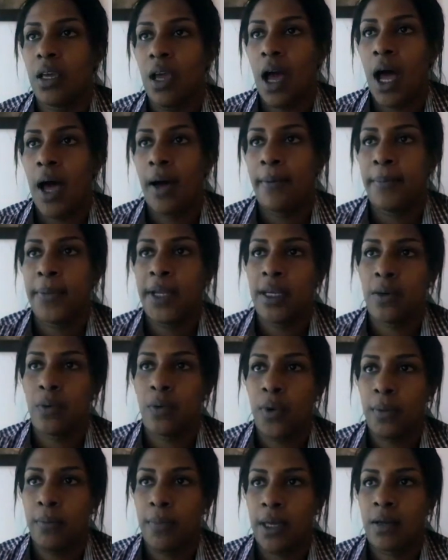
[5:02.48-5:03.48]
how many
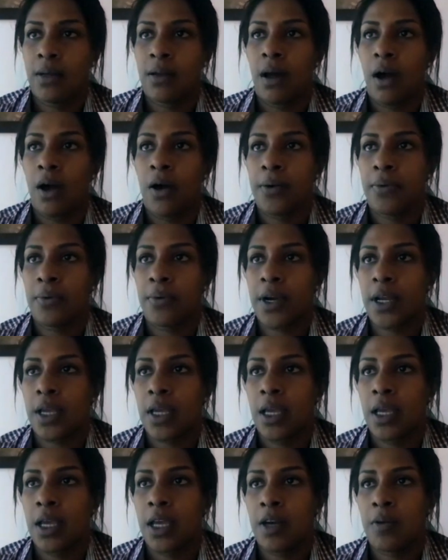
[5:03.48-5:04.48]
women are
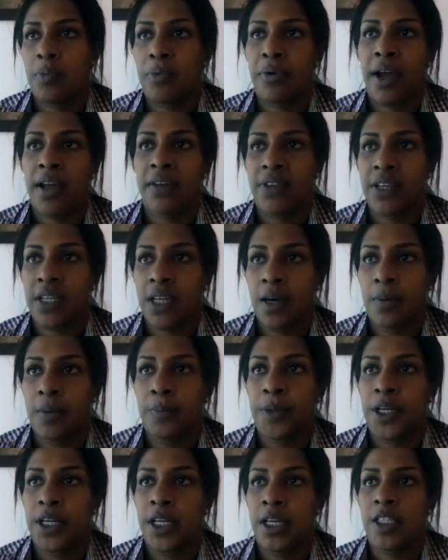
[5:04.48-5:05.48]
working in private
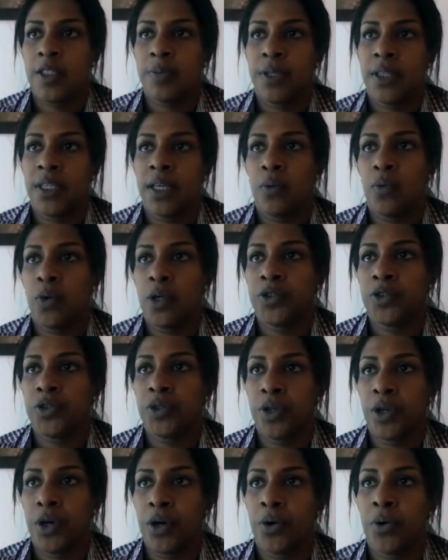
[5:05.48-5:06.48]
companies, but they want to
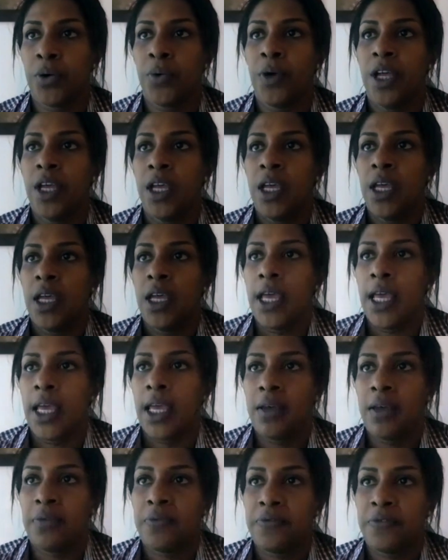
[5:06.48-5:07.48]
know
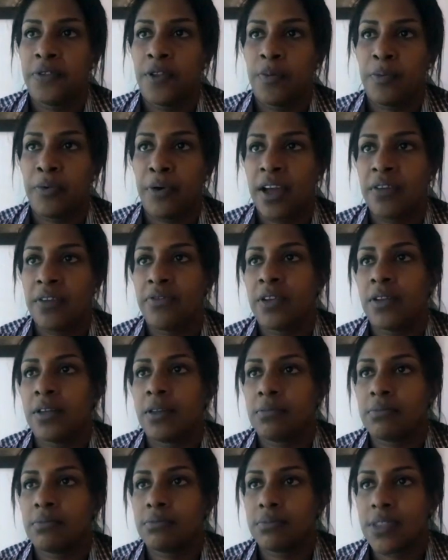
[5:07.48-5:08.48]
if the private
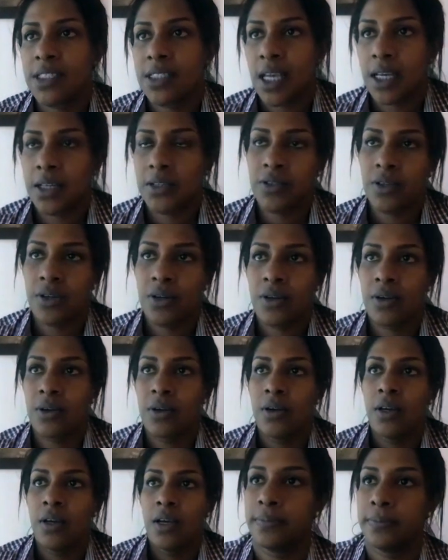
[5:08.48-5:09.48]
sector
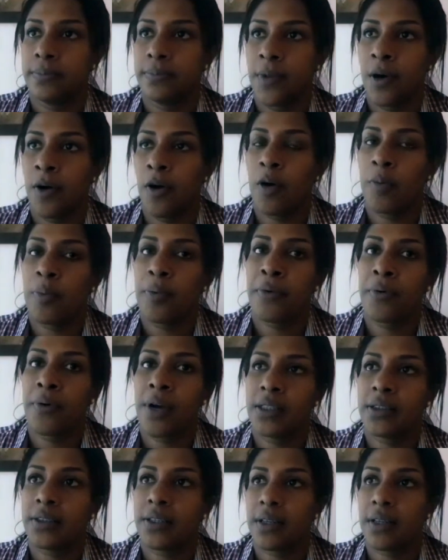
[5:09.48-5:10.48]

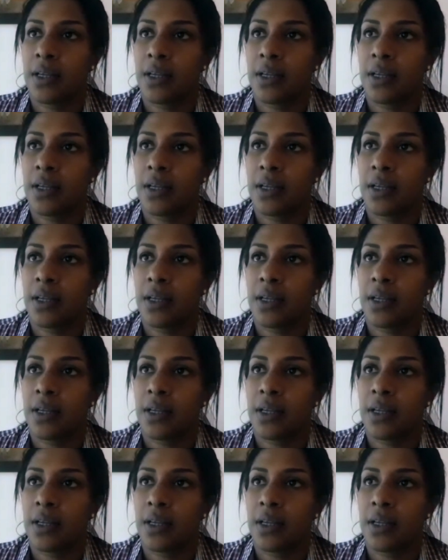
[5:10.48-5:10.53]
corporate